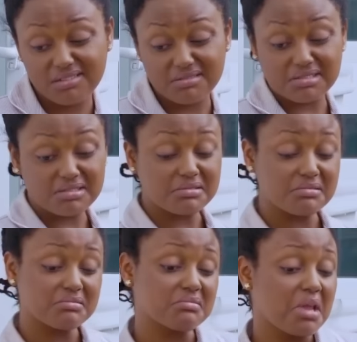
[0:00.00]
Anyways,
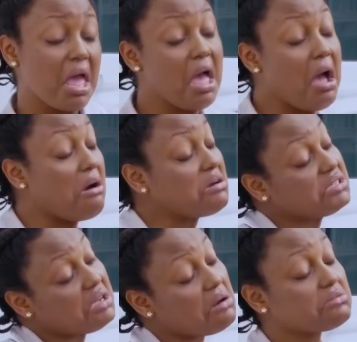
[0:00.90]
on
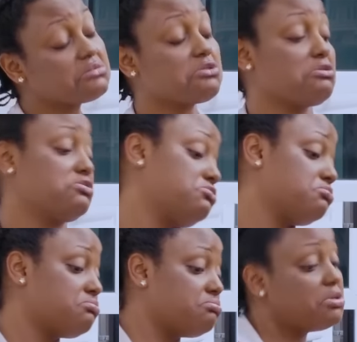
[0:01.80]
a second
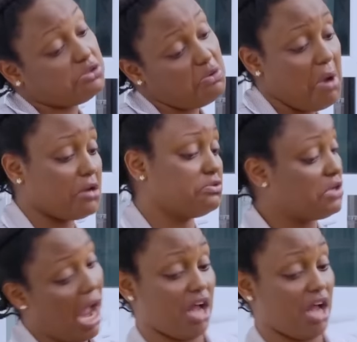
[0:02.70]
thought, based on my good